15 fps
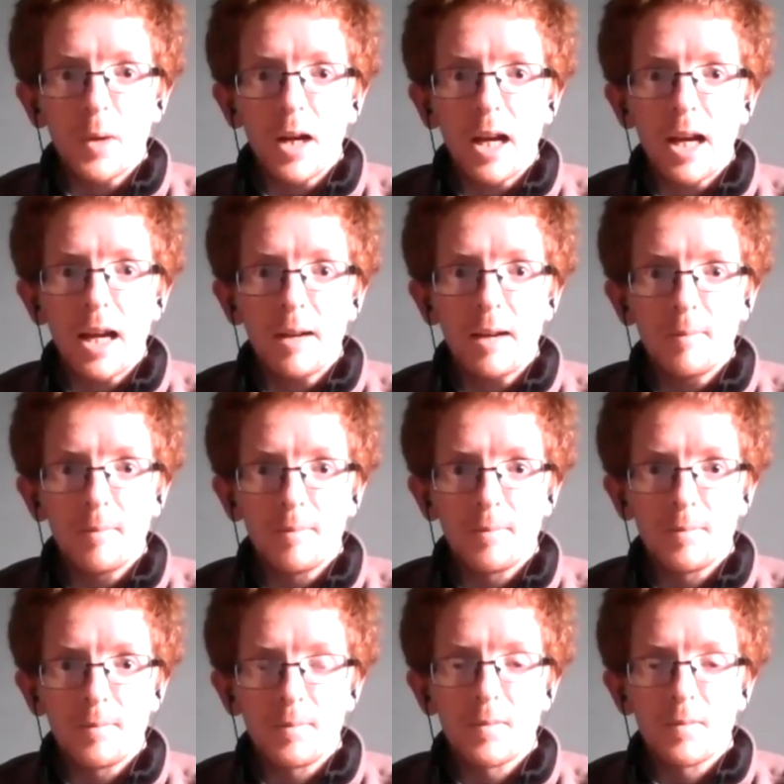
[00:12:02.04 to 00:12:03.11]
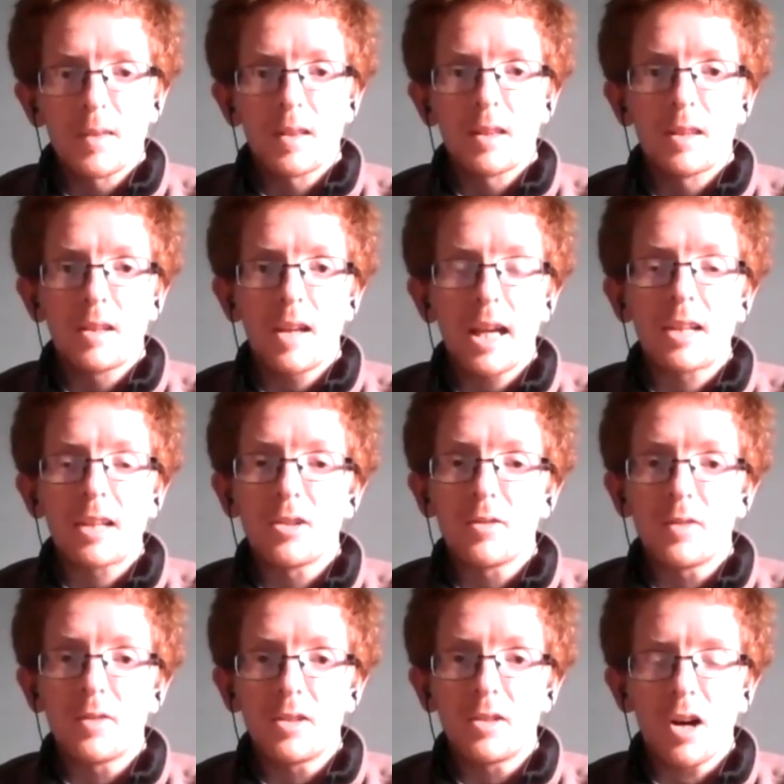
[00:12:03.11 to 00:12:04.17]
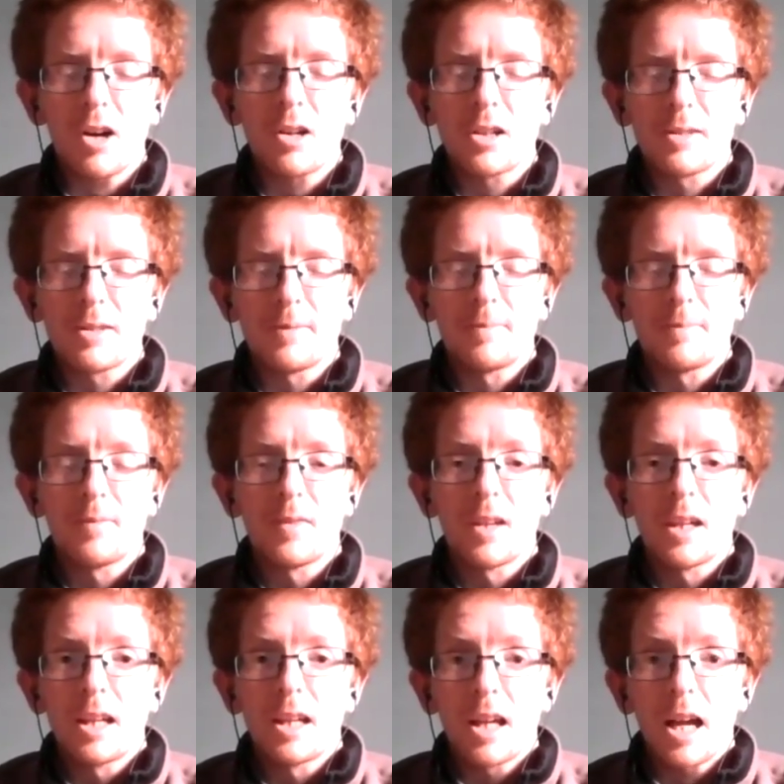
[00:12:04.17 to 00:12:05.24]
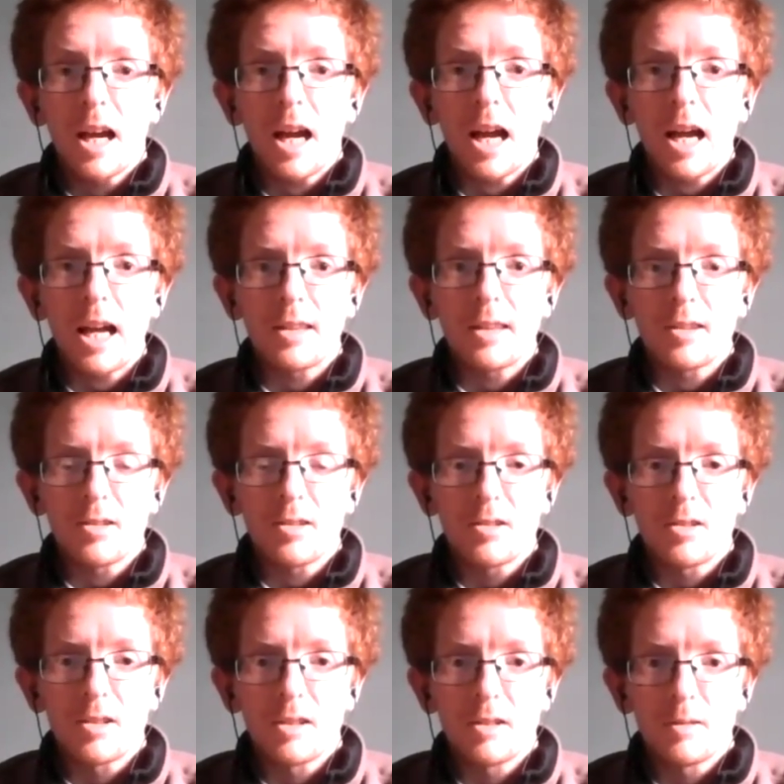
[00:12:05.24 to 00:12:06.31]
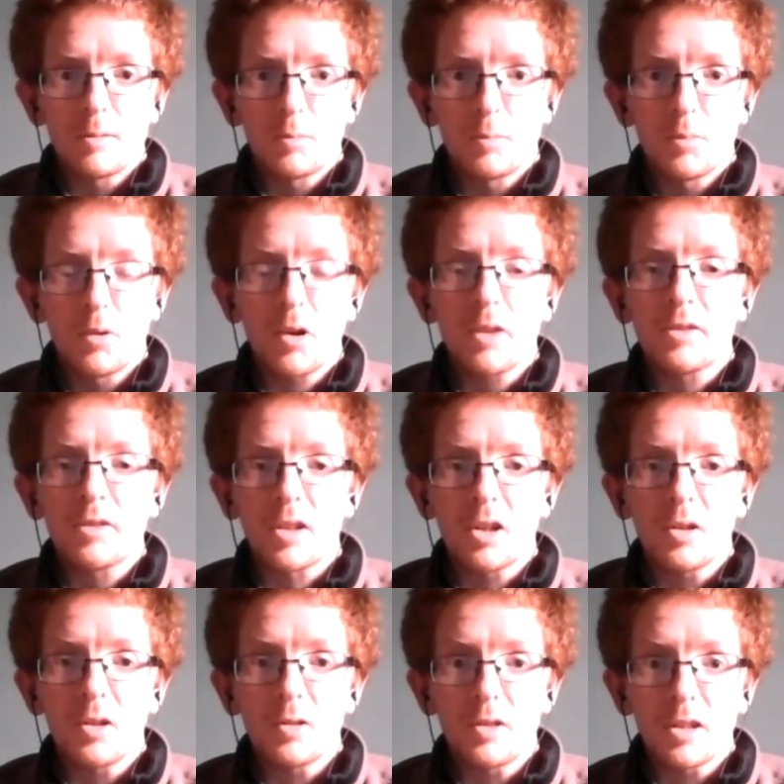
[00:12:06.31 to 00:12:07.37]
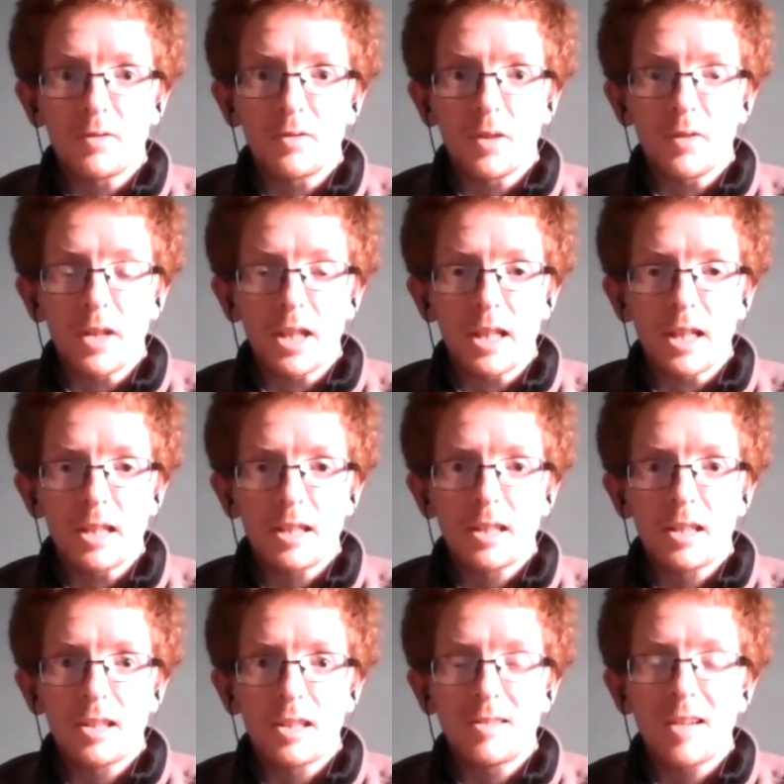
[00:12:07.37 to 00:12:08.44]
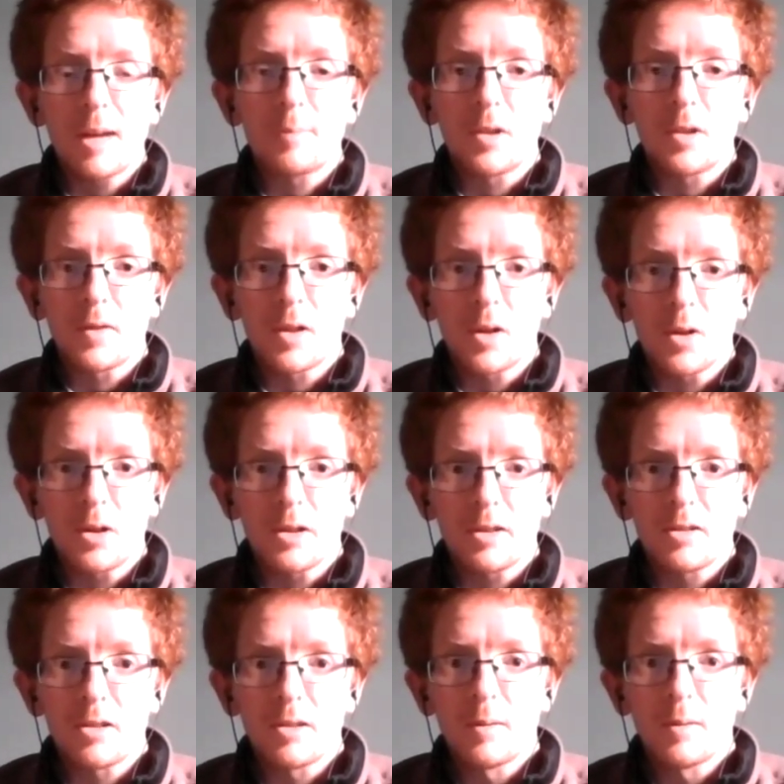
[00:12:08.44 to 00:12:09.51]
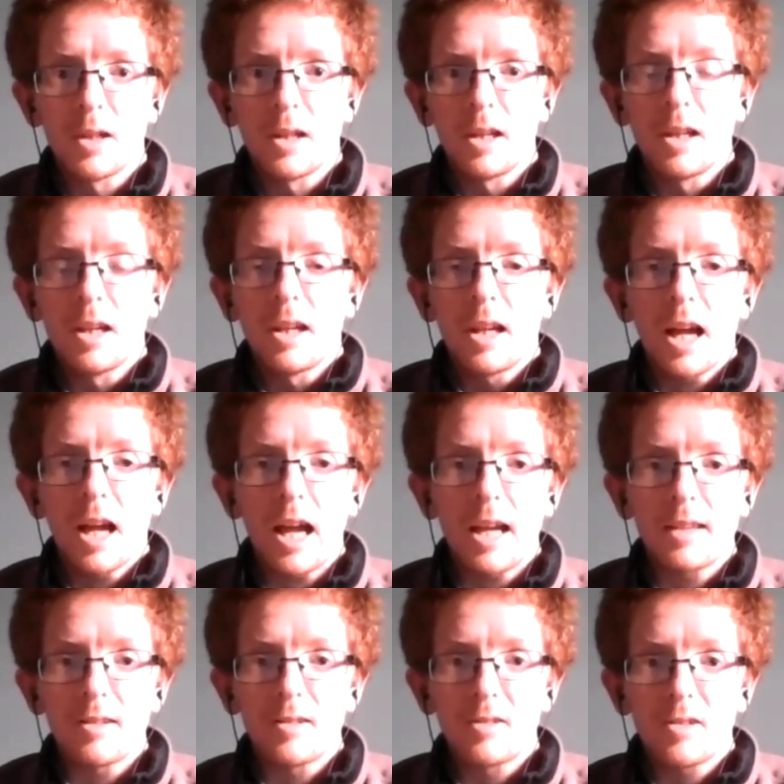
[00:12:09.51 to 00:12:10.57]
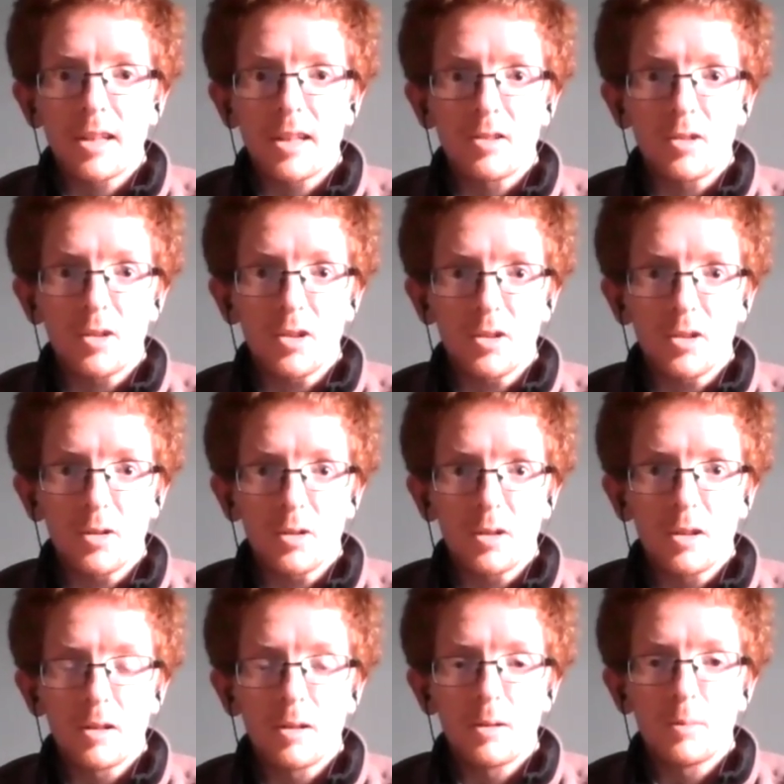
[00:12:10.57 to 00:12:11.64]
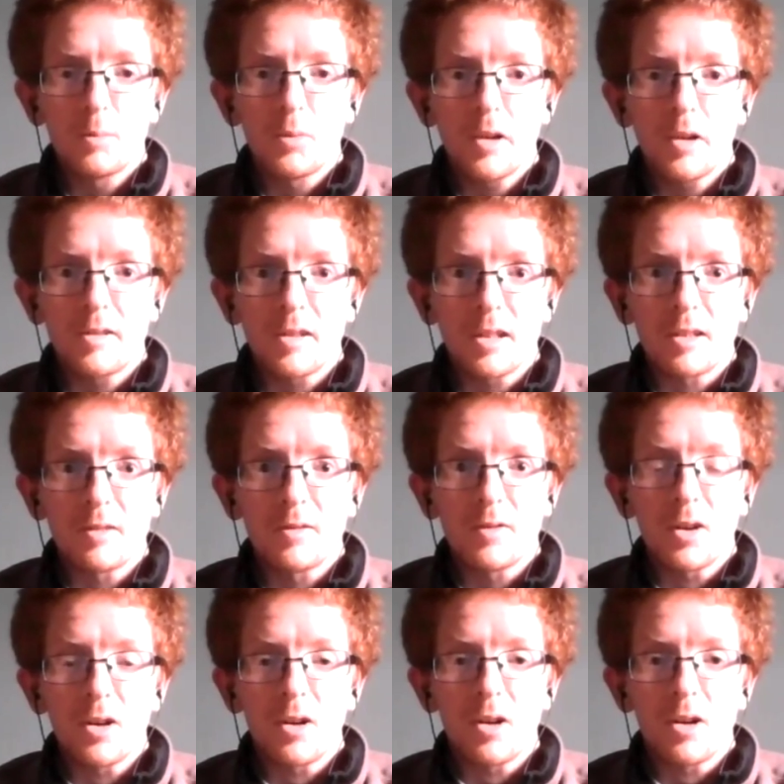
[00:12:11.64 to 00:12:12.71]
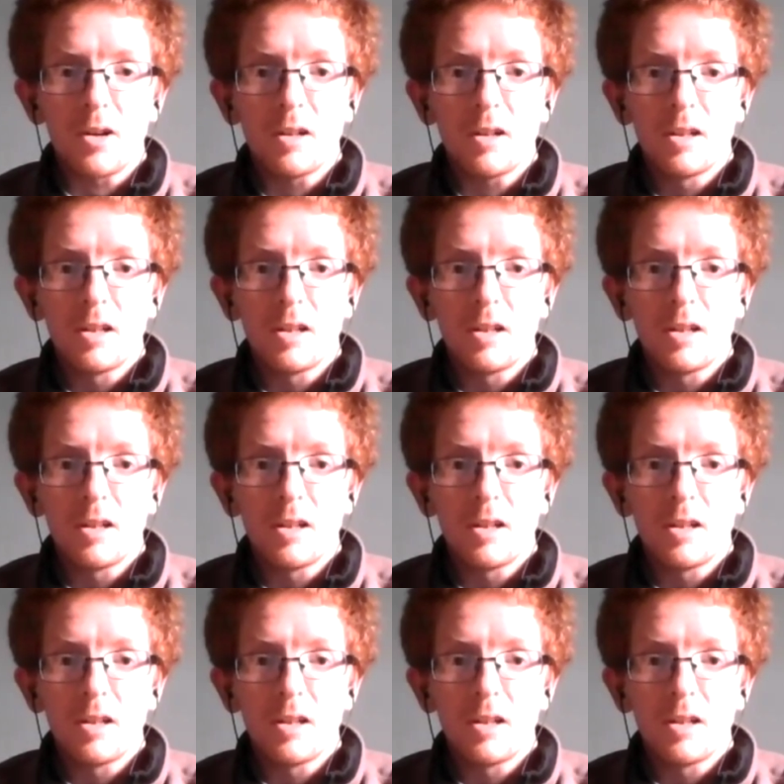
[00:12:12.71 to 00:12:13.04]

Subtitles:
were taken to the dock and prosecuted for the contempt of court and sent to prison for